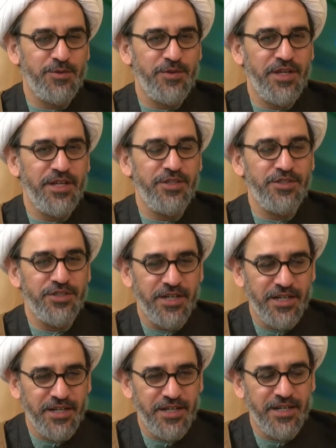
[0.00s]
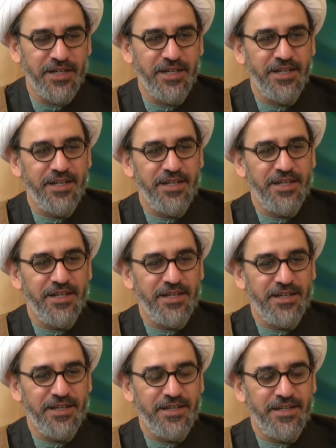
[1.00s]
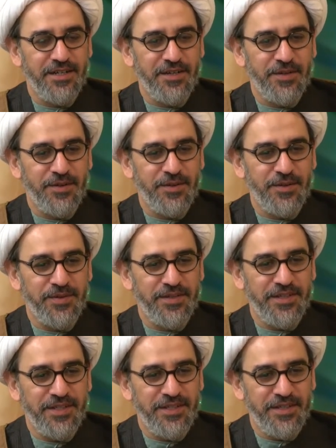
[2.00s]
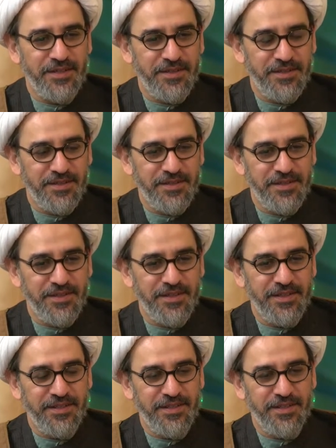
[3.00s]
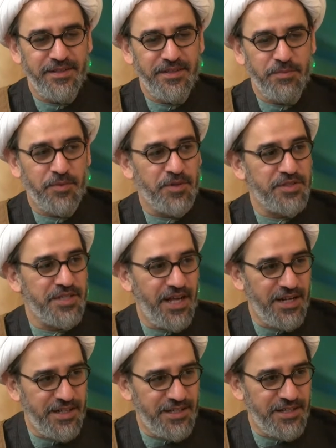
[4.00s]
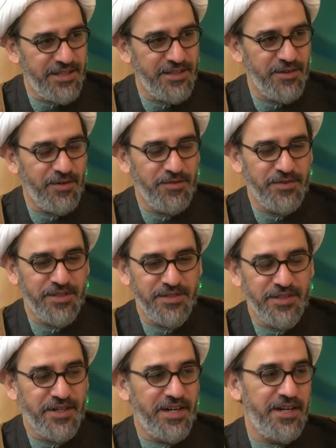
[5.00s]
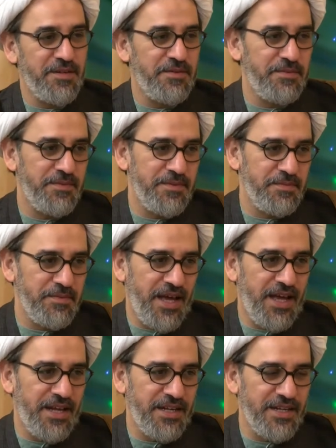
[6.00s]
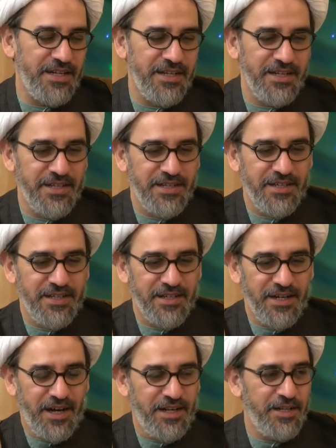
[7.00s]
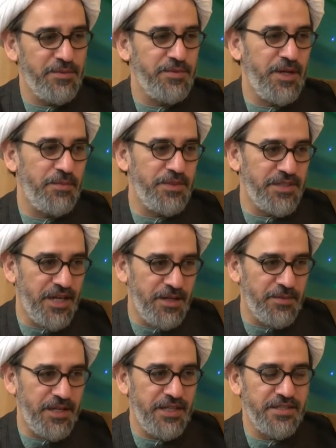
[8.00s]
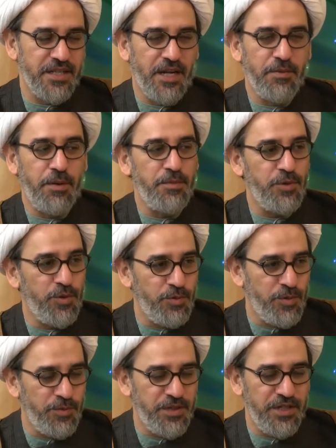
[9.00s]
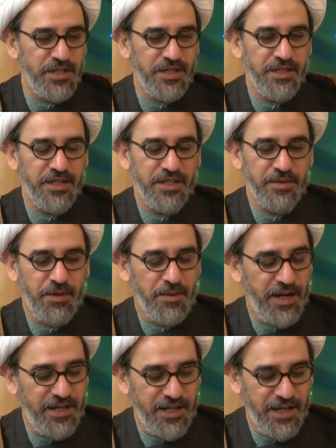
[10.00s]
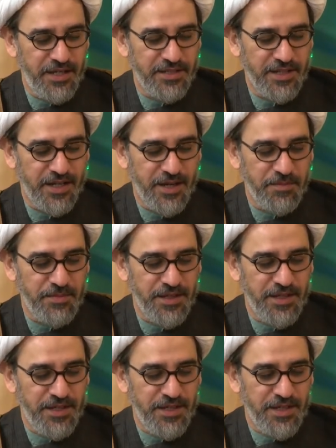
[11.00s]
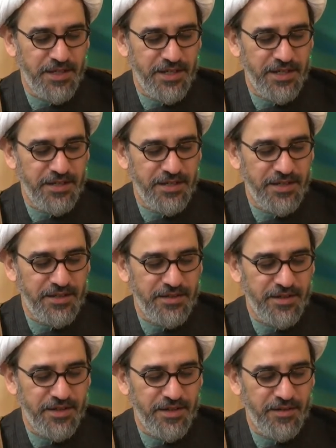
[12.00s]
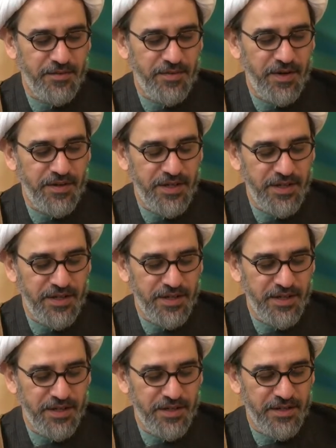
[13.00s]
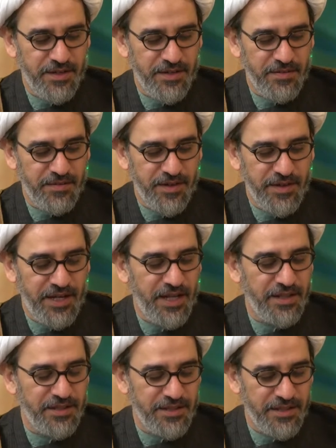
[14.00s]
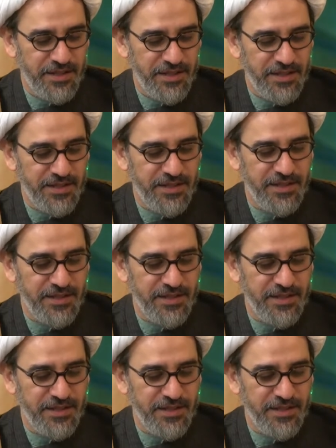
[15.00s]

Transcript: really share, you know, the personality of this great man, Ali ibn Abi Talib alayhi salam, Amirul Mu'minin, Imam Ali alayhi salam. Indeed, a very healthy,